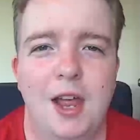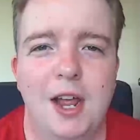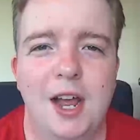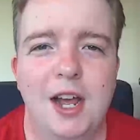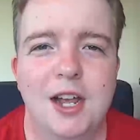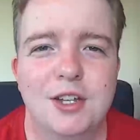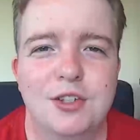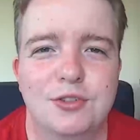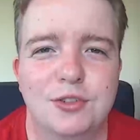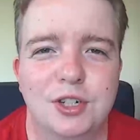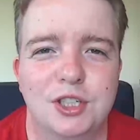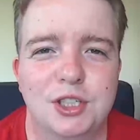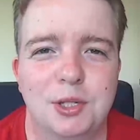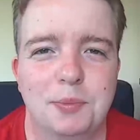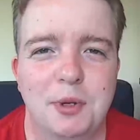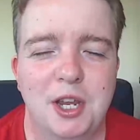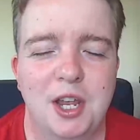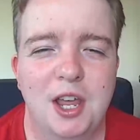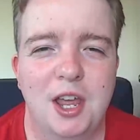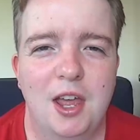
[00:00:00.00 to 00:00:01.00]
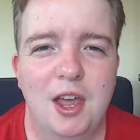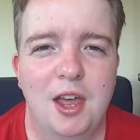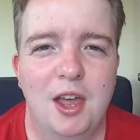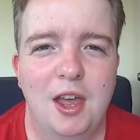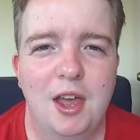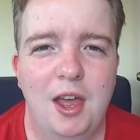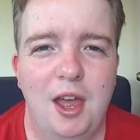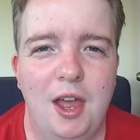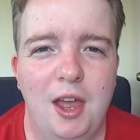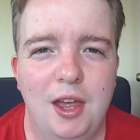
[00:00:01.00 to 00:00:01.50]
guys, Troy Shipman
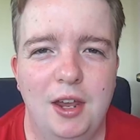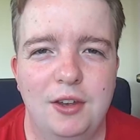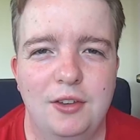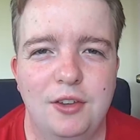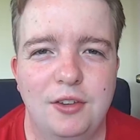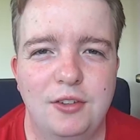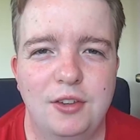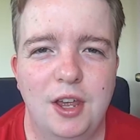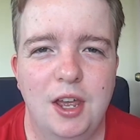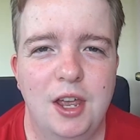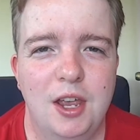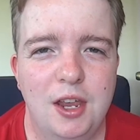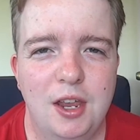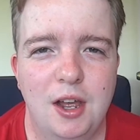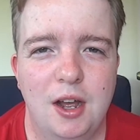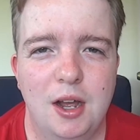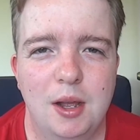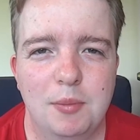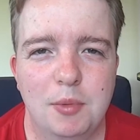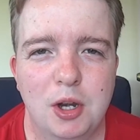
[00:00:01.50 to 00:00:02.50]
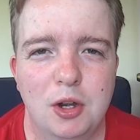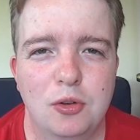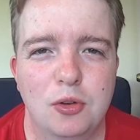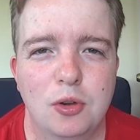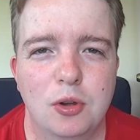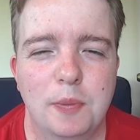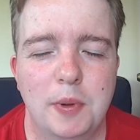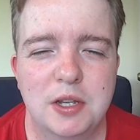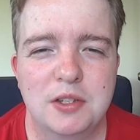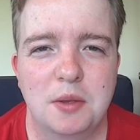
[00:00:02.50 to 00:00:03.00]
here, and today I'm going to
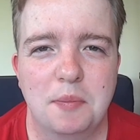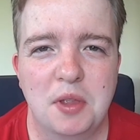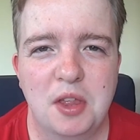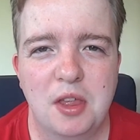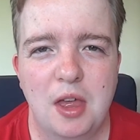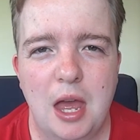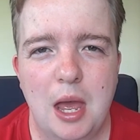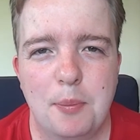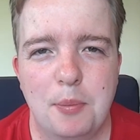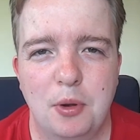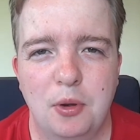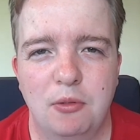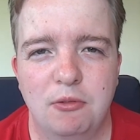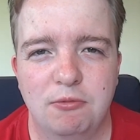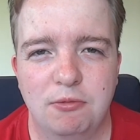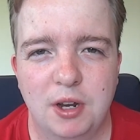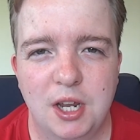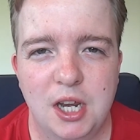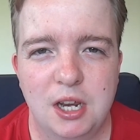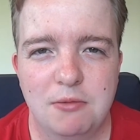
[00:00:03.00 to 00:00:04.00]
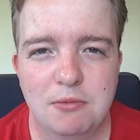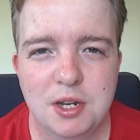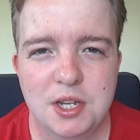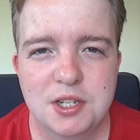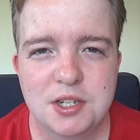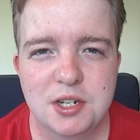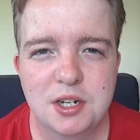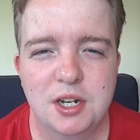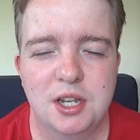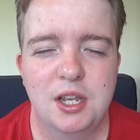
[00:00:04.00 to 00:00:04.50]
talk about something that happened really
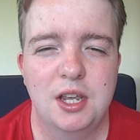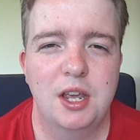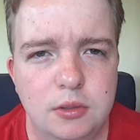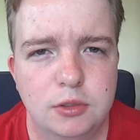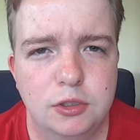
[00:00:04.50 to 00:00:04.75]
recently.